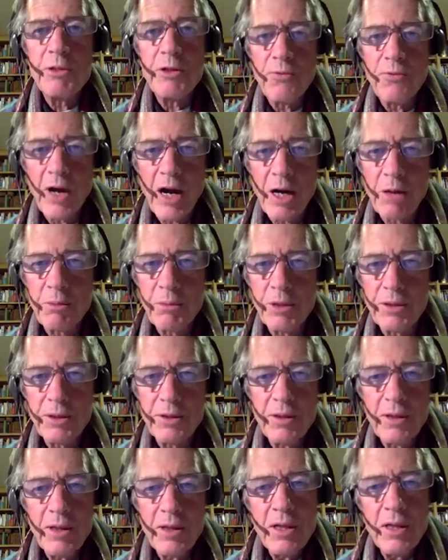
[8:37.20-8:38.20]
environment.
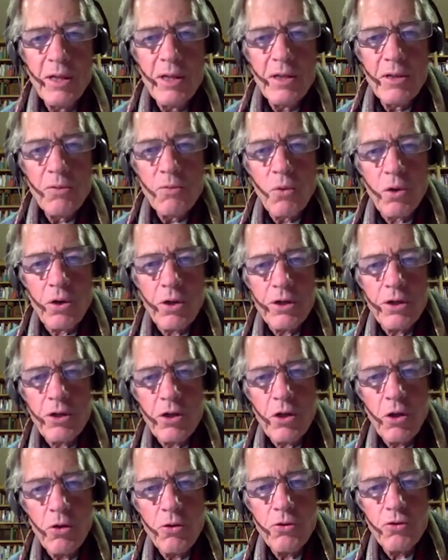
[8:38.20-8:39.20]
We're going to
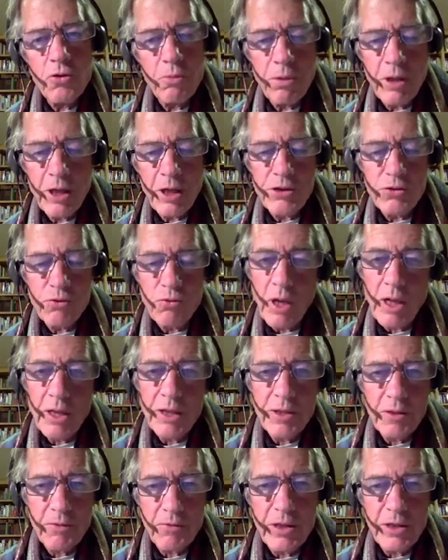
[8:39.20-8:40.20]
go to a place
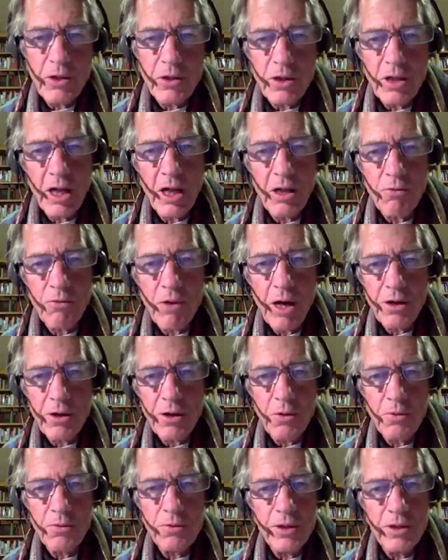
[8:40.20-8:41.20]
relatively near
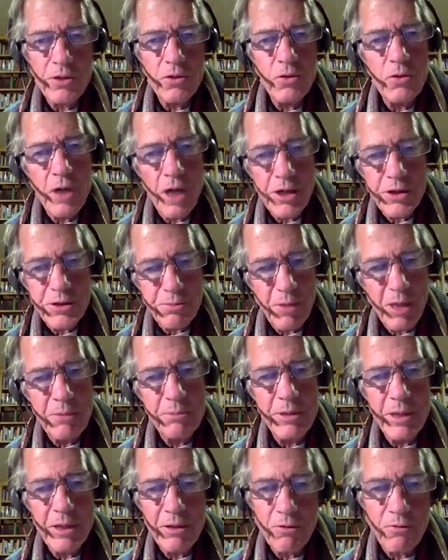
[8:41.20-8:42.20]
Colorado that you guys might
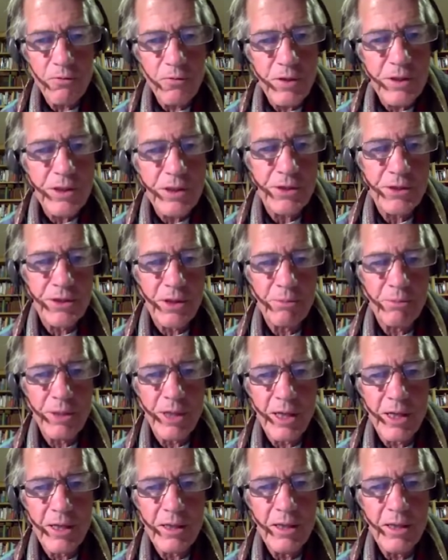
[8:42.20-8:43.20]
be able to visit
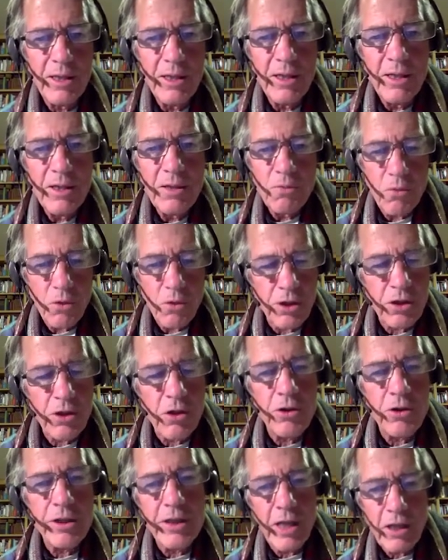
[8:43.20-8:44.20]
someday. We're going to go
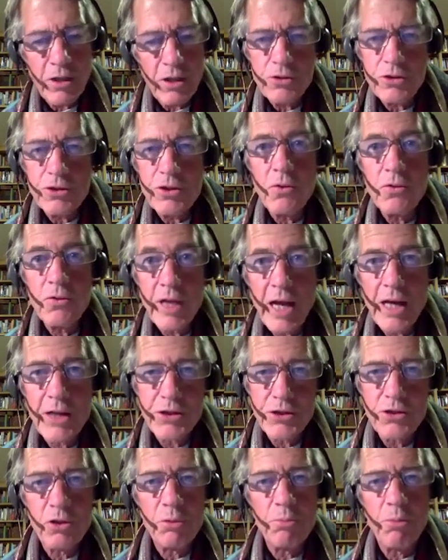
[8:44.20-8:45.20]
to Yellowstone
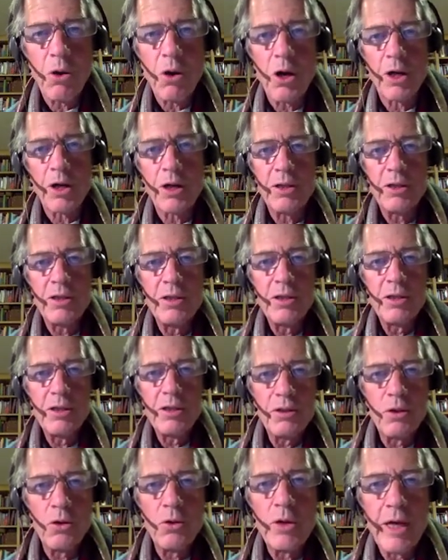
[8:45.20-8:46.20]
National Park,
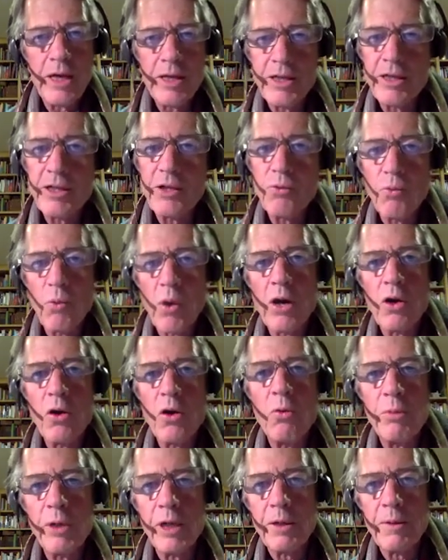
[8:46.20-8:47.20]
located in
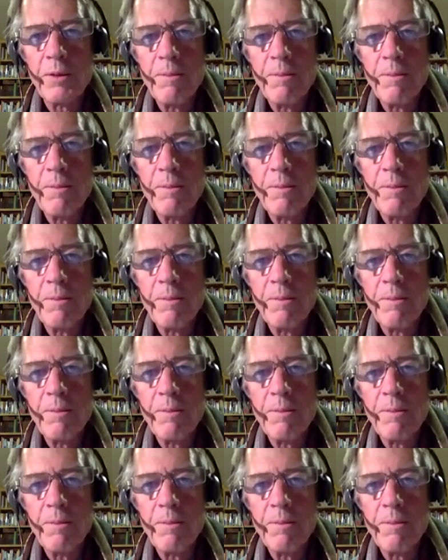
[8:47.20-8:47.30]
Wyoming.